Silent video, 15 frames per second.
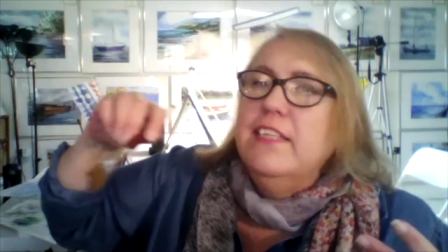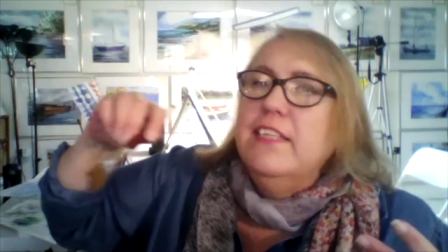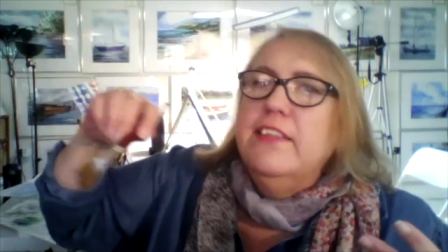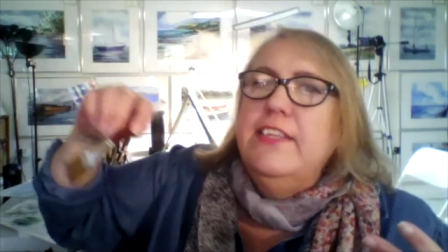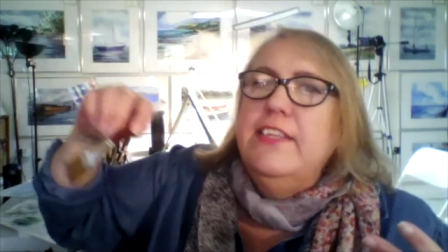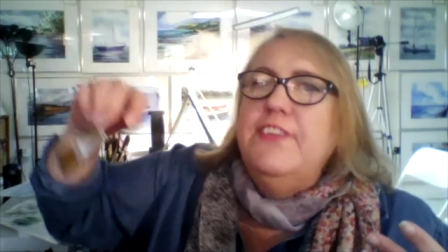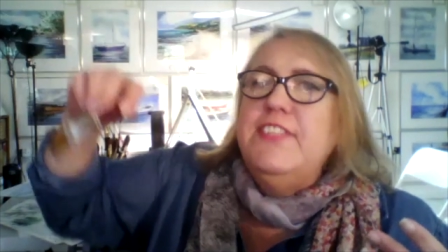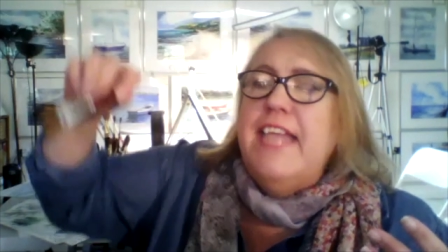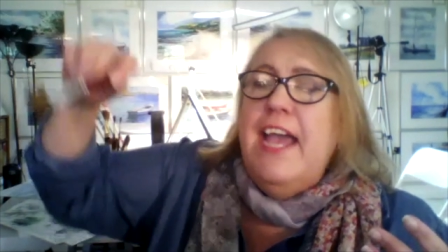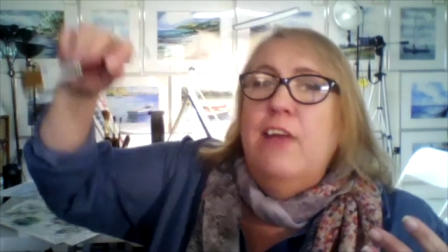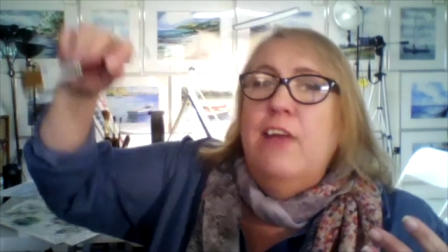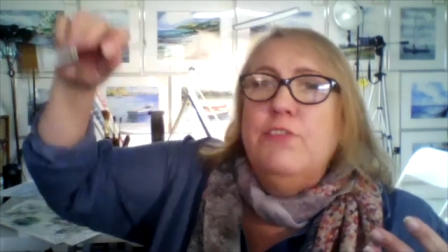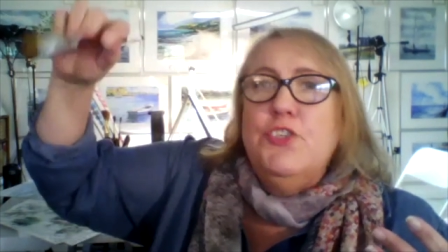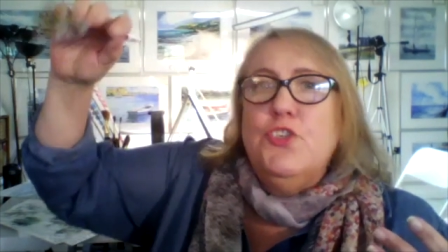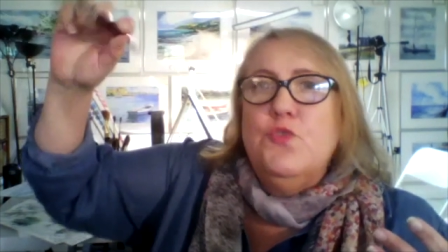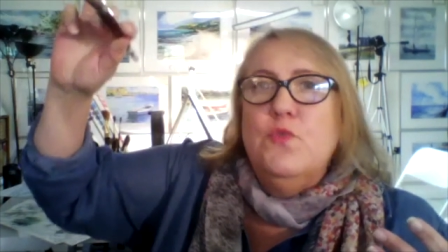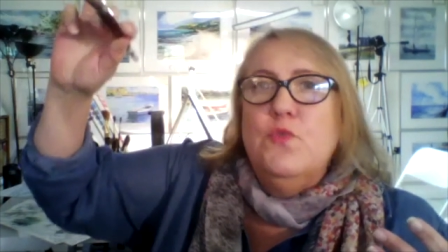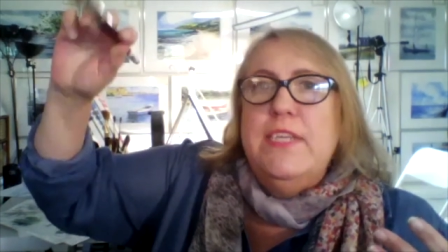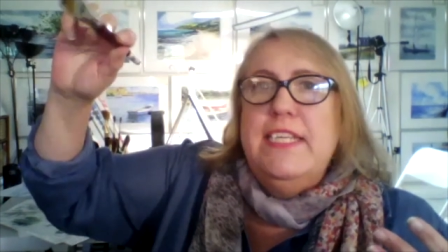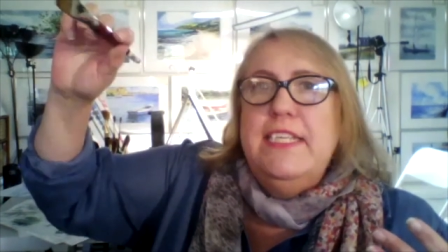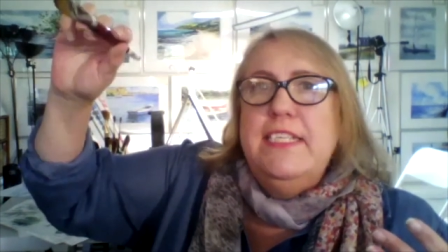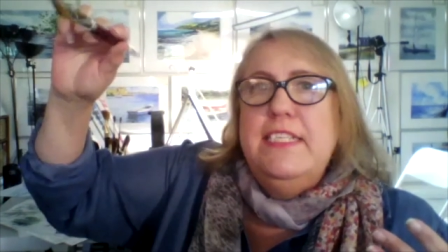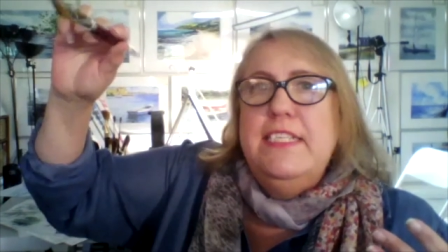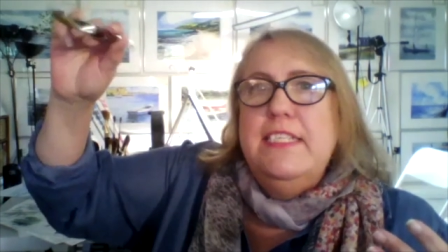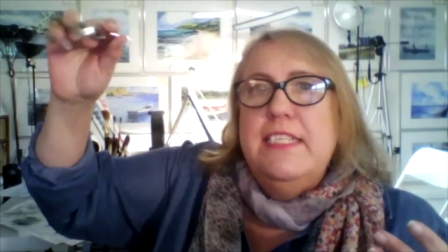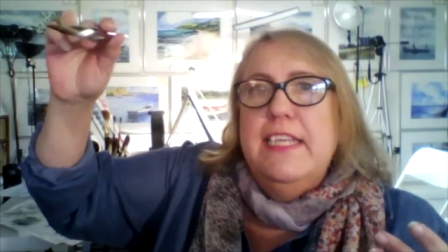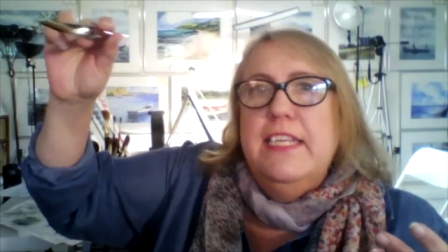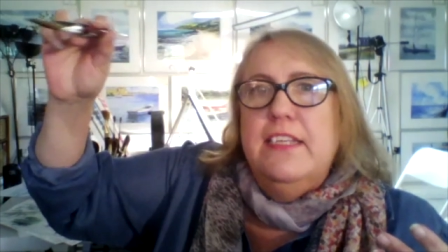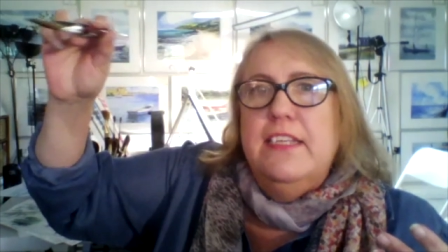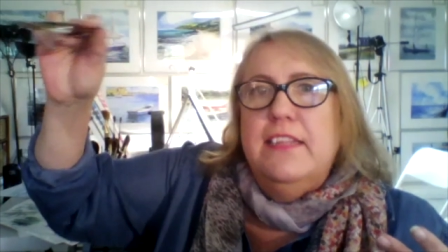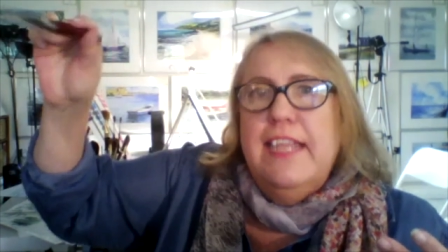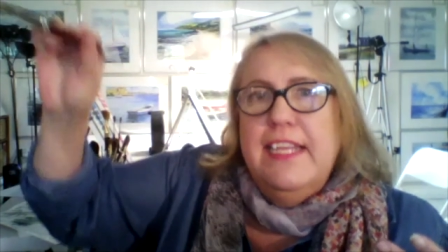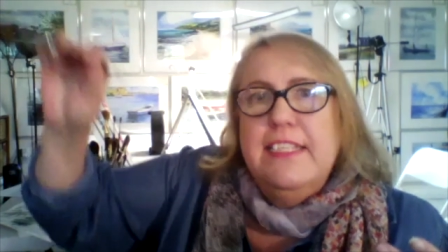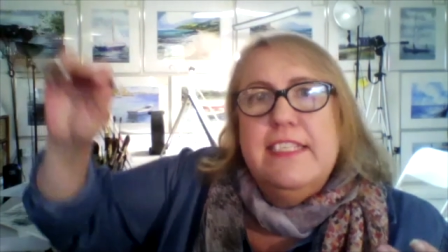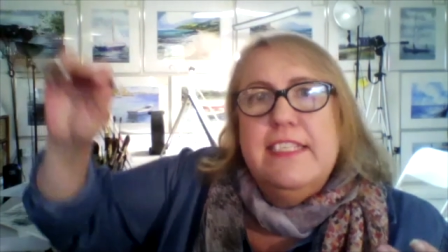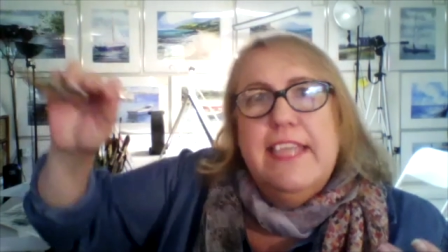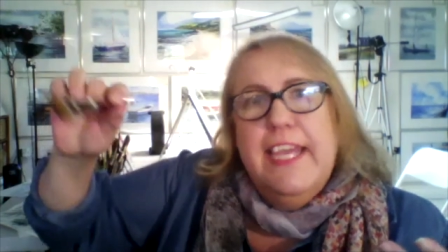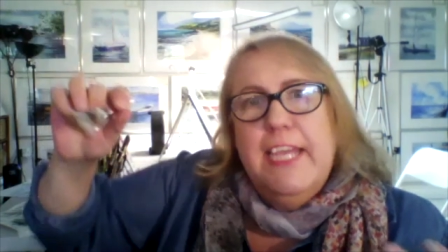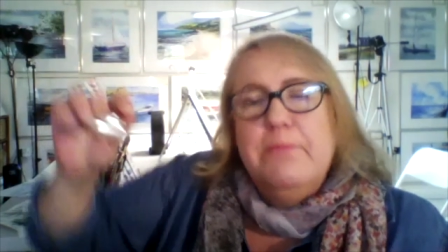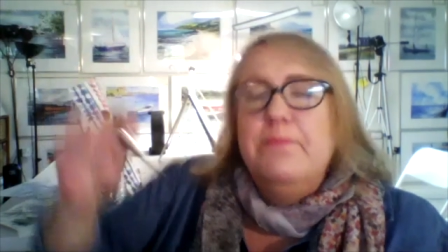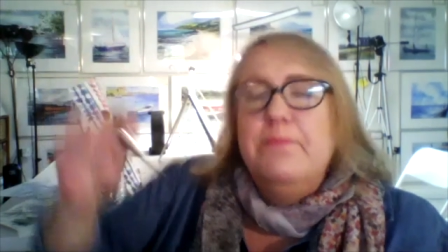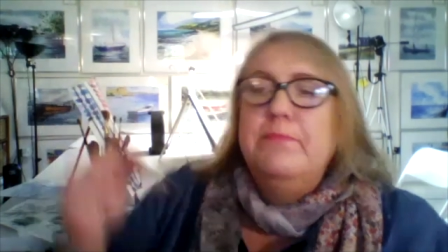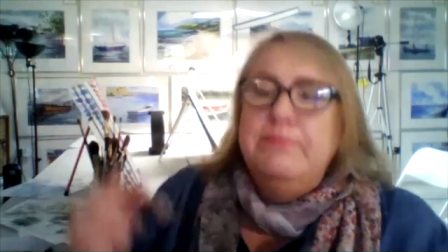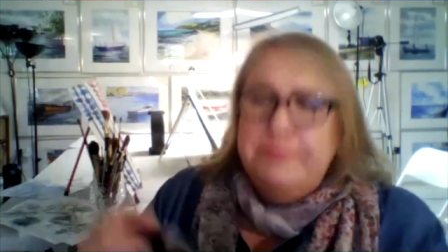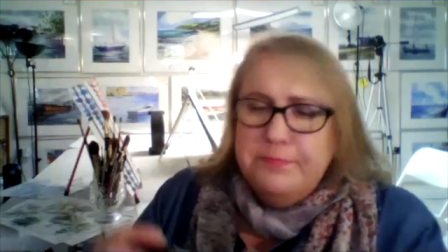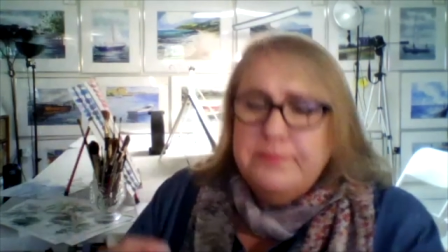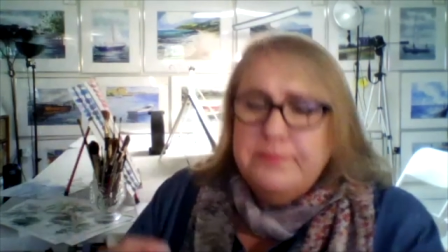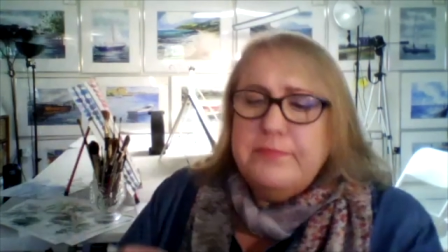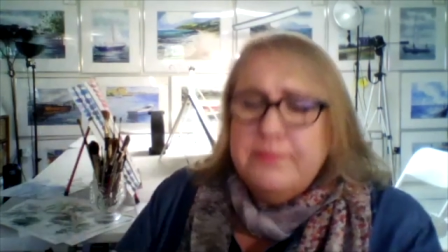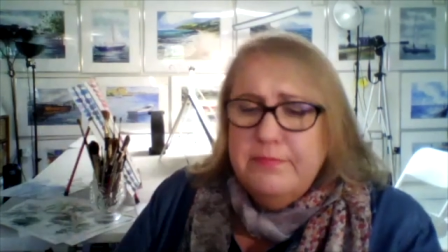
lift out trees in a landscape. And